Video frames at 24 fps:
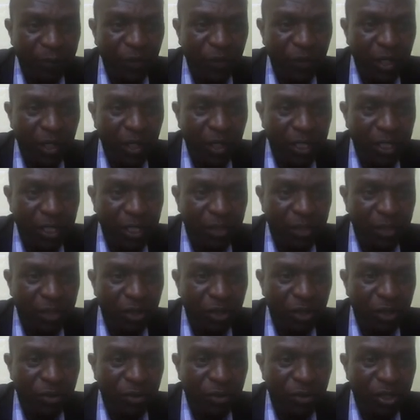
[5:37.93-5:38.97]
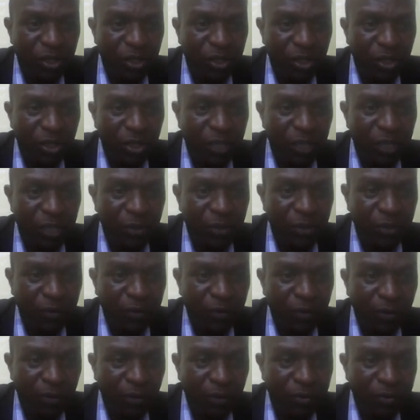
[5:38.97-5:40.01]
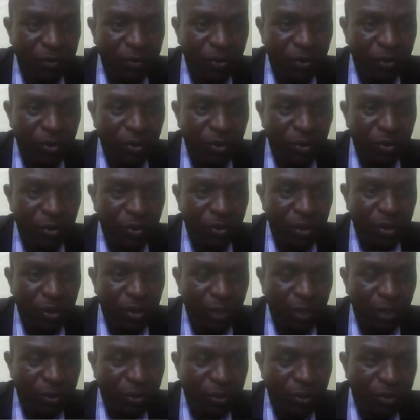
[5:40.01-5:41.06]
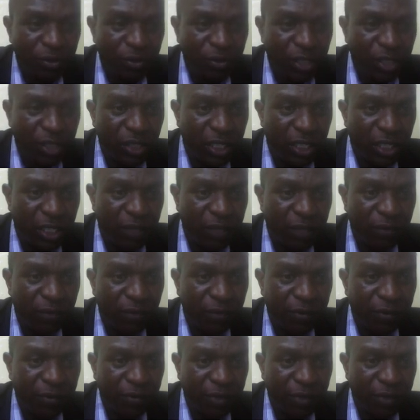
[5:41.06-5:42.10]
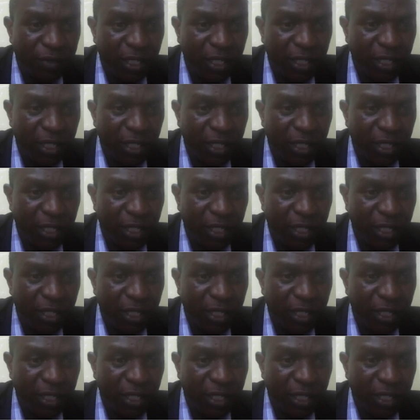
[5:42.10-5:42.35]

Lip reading: It is going to be taught in which form you choose. I'm going to teach it in form 3,